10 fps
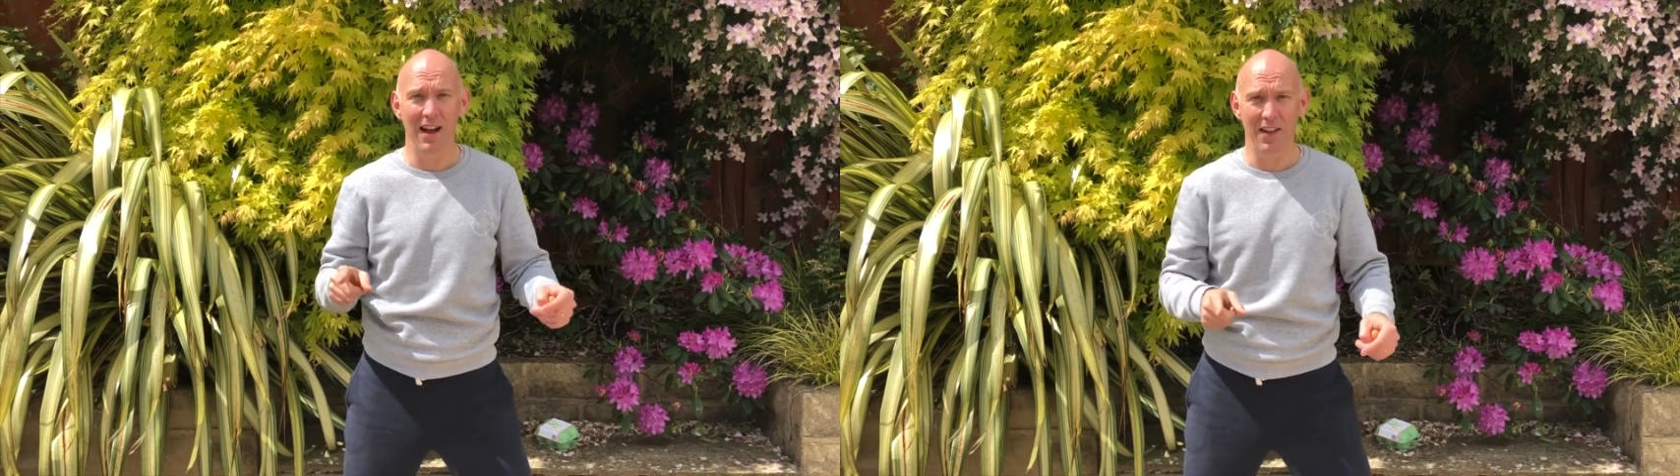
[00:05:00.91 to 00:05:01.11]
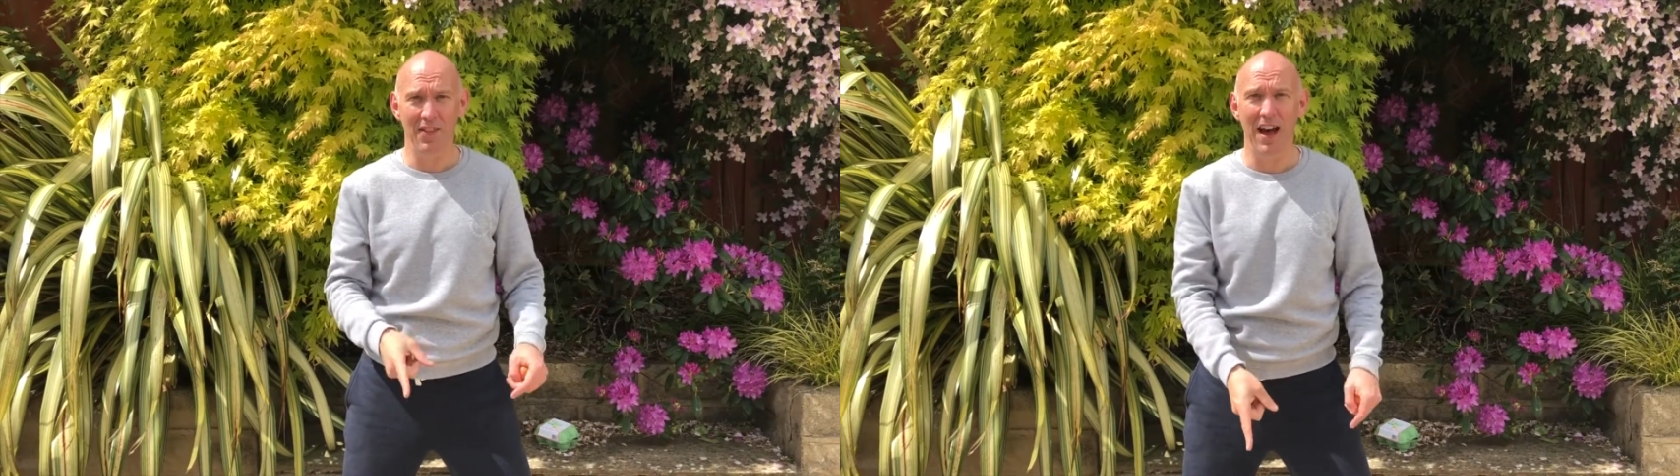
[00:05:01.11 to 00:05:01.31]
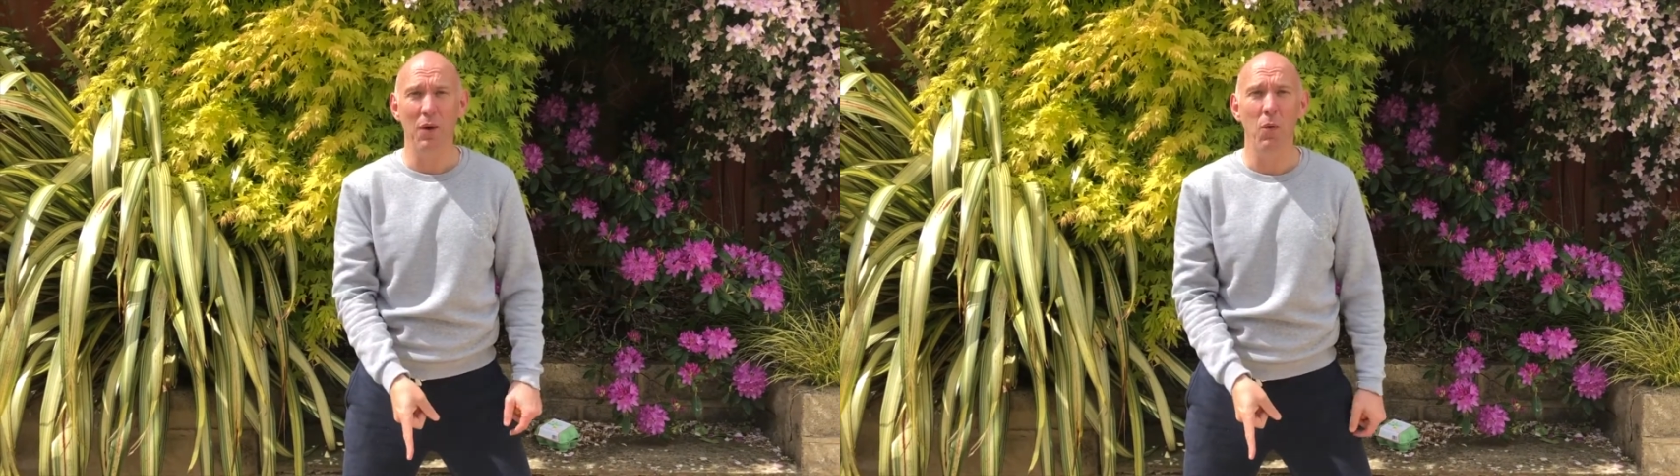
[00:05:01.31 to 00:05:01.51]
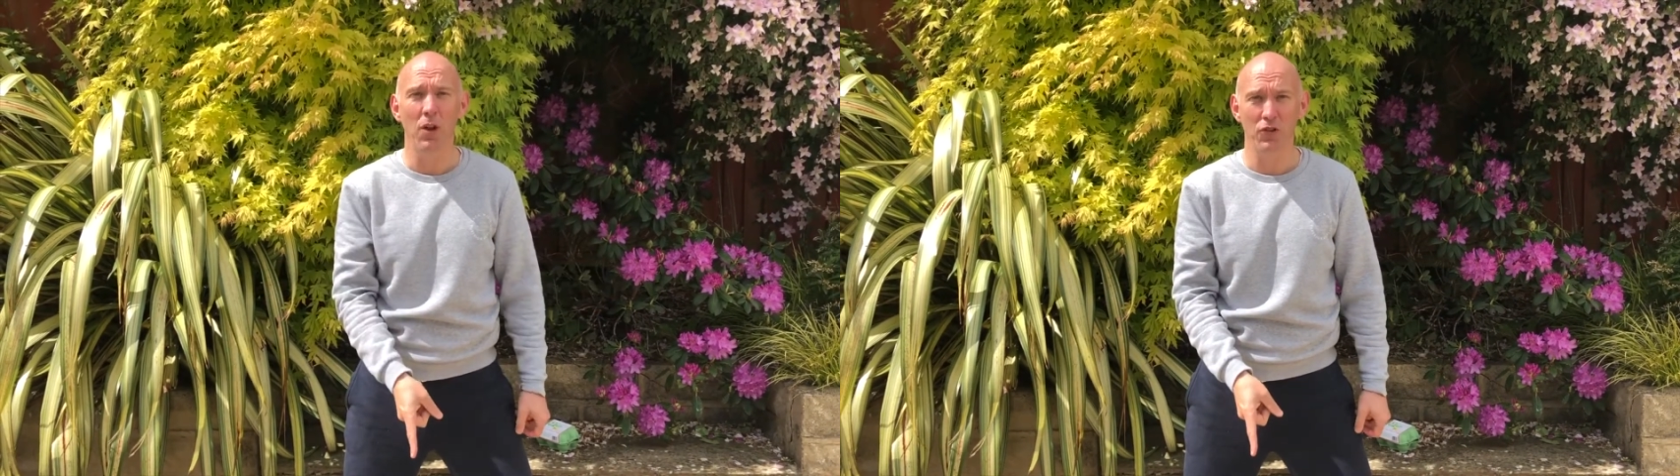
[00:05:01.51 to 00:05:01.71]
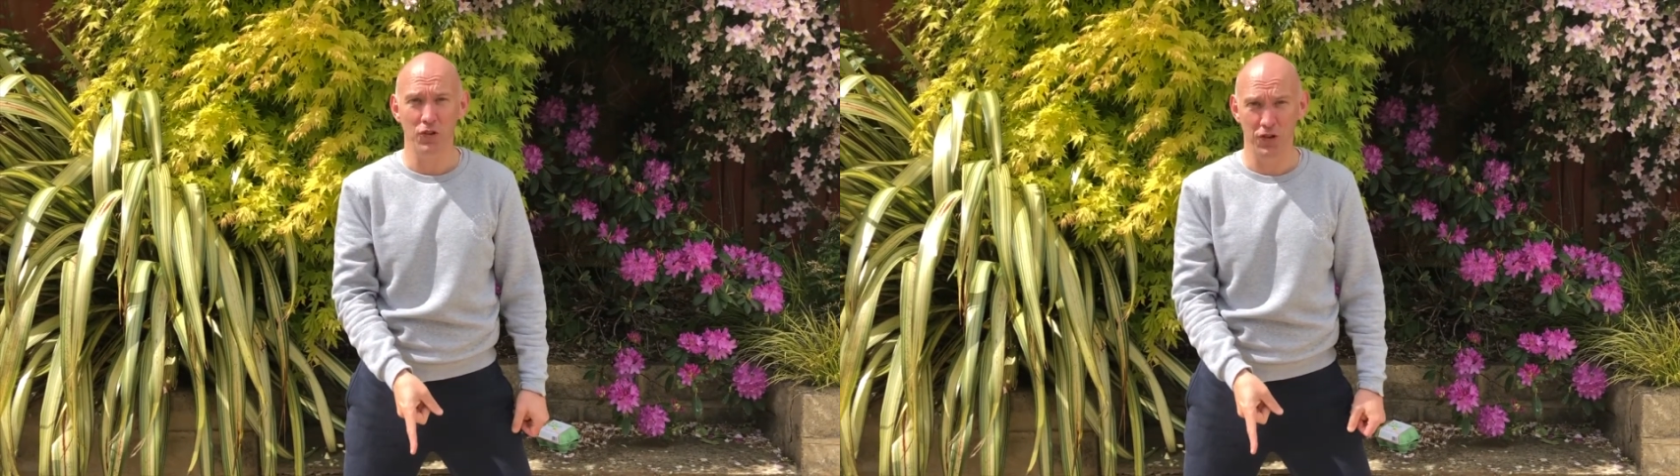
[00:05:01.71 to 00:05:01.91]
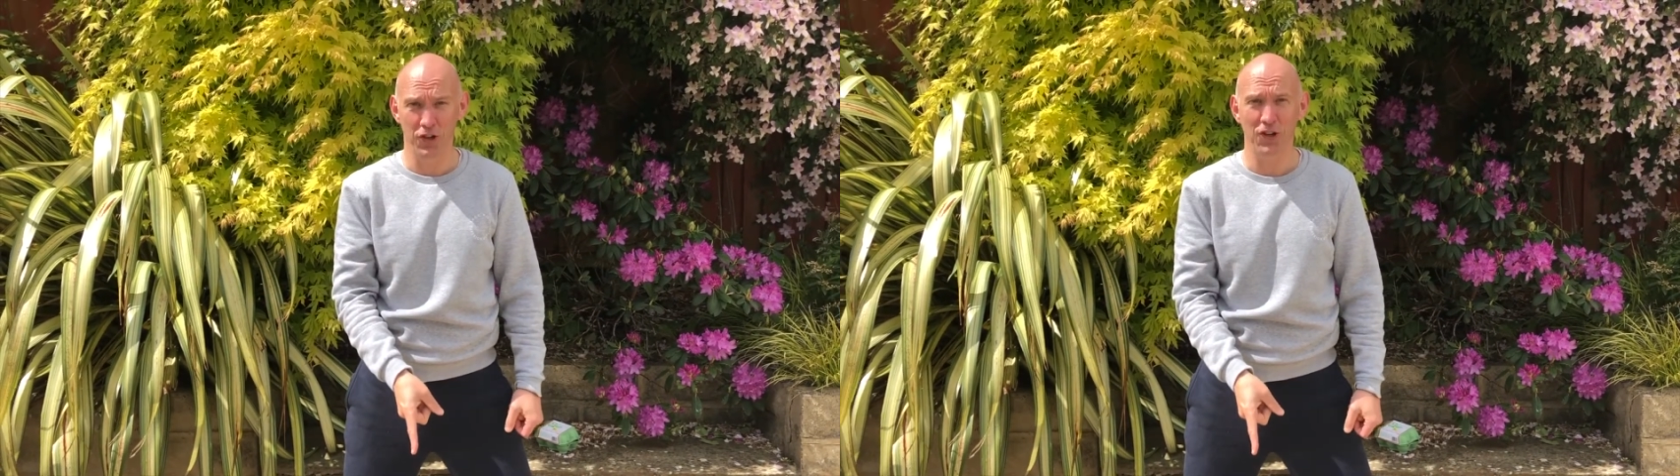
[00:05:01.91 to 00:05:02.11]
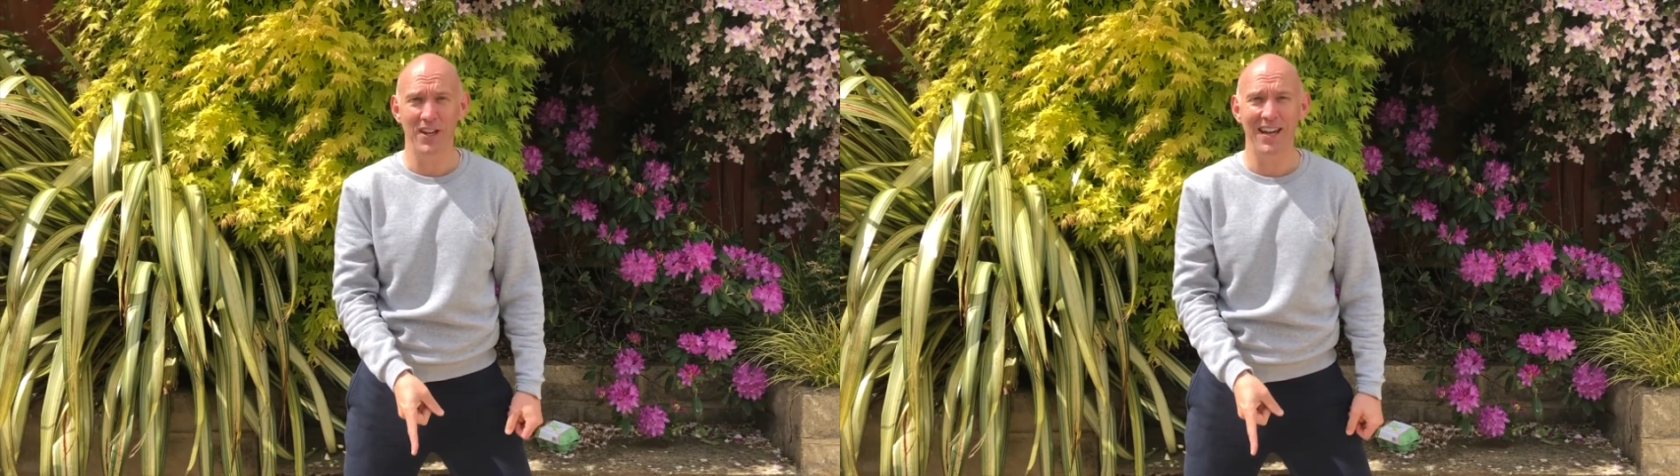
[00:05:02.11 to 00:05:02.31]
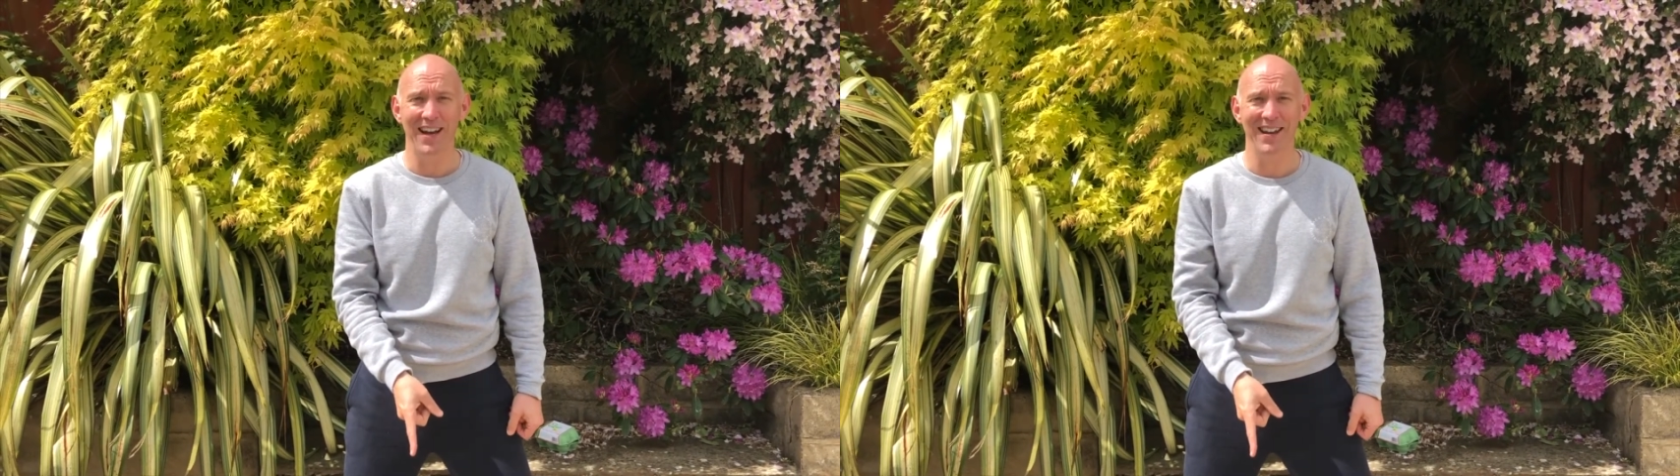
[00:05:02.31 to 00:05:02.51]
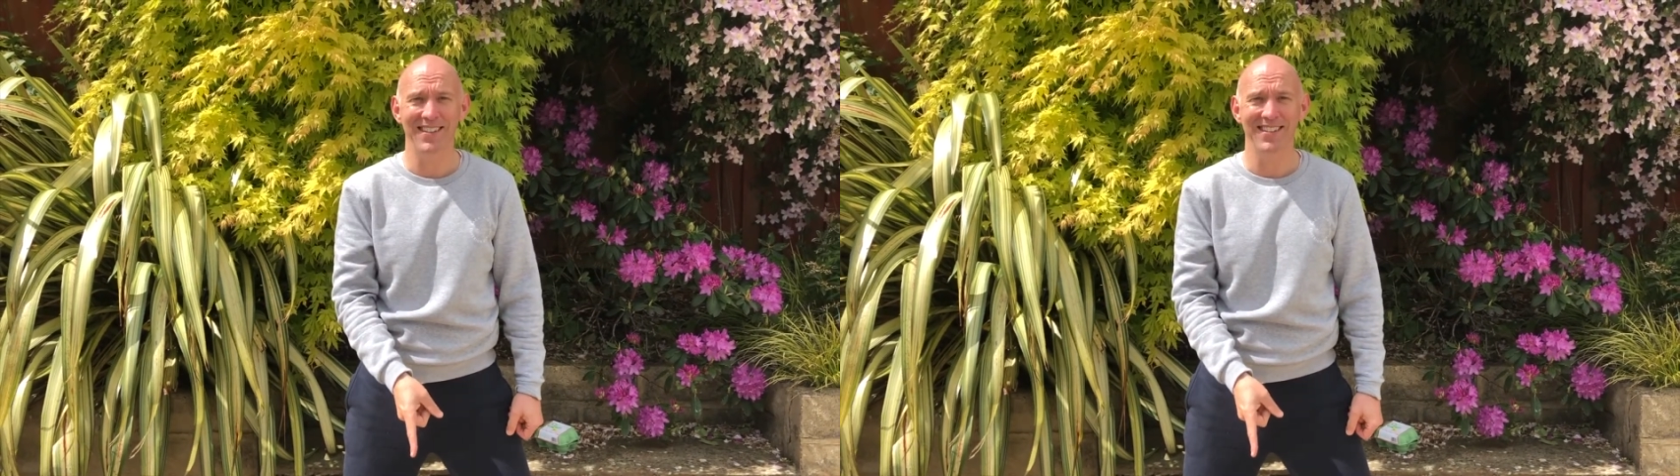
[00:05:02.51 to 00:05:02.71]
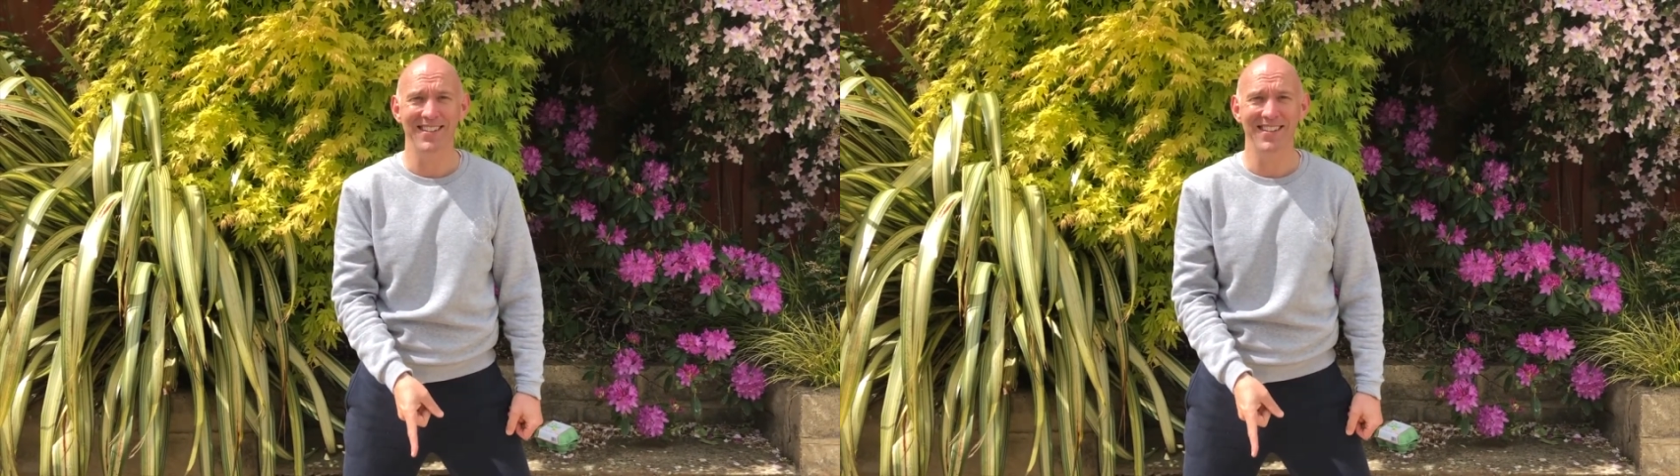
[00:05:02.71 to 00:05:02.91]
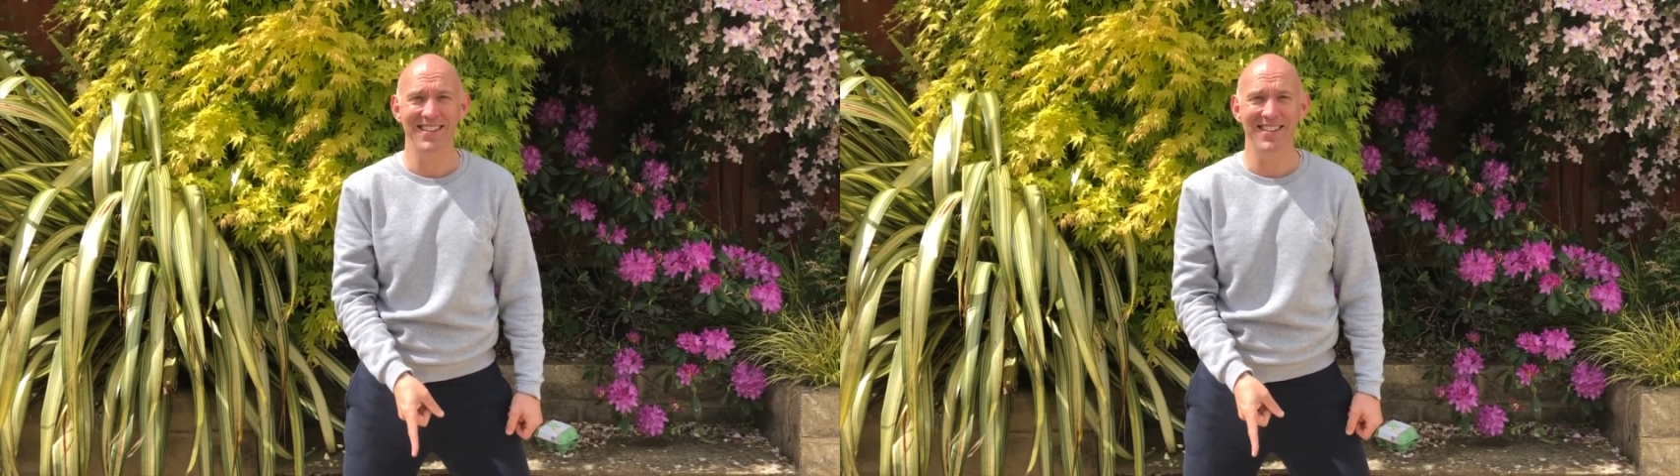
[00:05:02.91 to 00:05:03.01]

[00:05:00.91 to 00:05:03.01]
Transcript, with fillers: And that one certainly has.